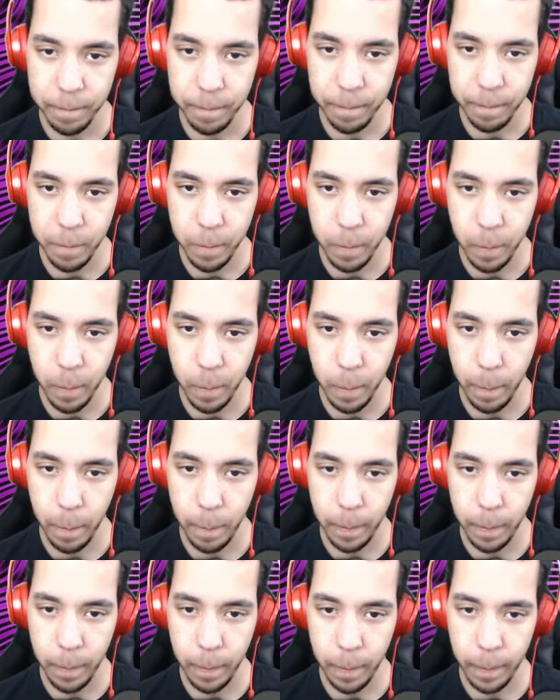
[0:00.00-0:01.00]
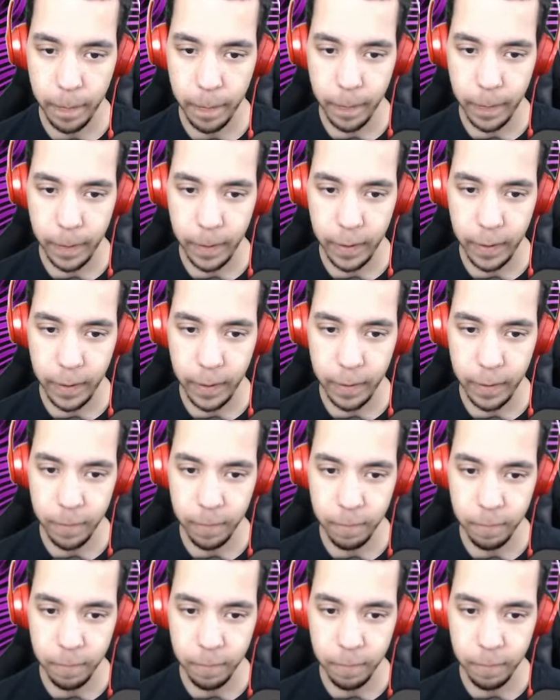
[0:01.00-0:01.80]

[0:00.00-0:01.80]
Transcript: Nobody speaks.